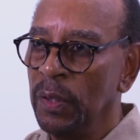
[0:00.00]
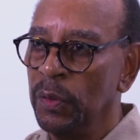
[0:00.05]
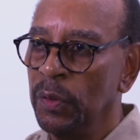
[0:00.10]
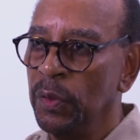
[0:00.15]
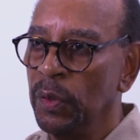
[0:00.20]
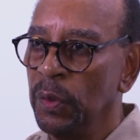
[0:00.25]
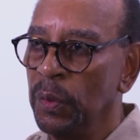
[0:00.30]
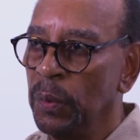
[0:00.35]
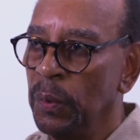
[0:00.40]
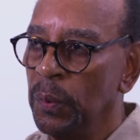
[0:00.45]

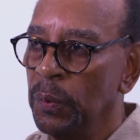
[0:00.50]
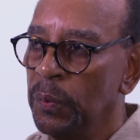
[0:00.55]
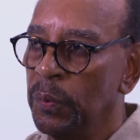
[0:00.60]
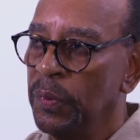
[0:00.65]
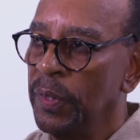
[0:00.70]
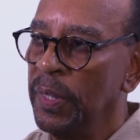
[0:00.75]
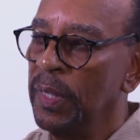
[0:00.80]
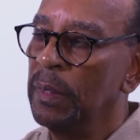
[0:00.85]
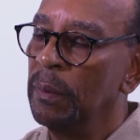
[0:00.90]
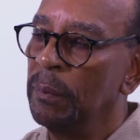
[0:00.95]
to
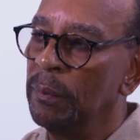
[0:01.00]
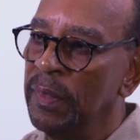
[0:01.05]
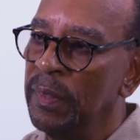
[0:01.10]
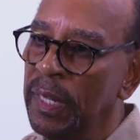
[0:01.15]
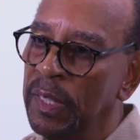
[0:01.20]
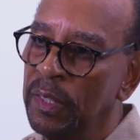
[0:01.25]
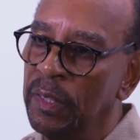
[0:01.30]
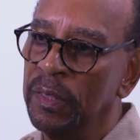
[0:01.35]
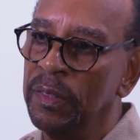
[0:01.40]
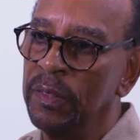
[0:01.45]
think of
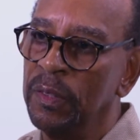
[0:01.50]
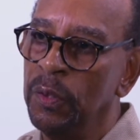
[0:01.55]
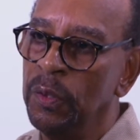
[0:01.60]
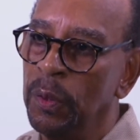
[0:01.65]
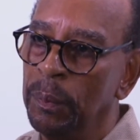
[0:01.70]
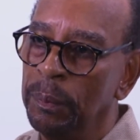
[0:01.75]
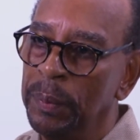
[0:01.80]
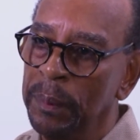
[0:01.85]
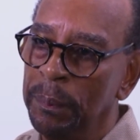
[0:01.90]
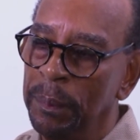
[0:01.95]
that
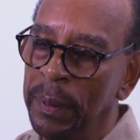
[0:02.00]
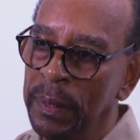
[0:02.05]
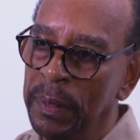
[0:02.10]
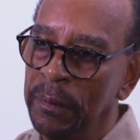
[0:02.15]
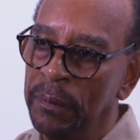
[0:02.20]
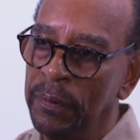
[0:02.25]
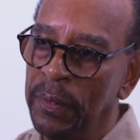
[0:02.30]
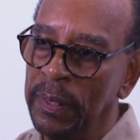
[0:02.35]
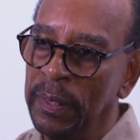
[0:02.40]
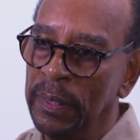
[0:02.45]
you'll be
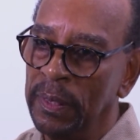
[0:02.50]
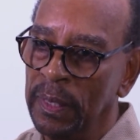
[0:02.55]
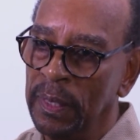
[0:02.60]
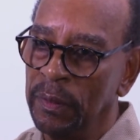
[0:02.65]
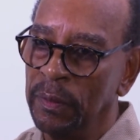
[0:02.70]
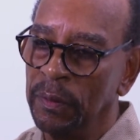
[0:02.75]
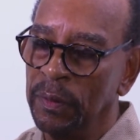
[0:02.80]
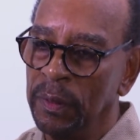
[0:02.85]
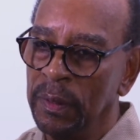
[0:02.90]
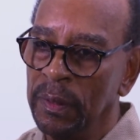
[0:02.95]
benefiting
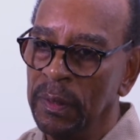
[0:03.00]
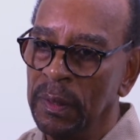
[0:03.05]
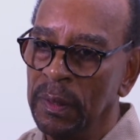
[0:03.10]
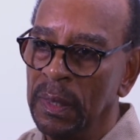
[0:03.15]
others.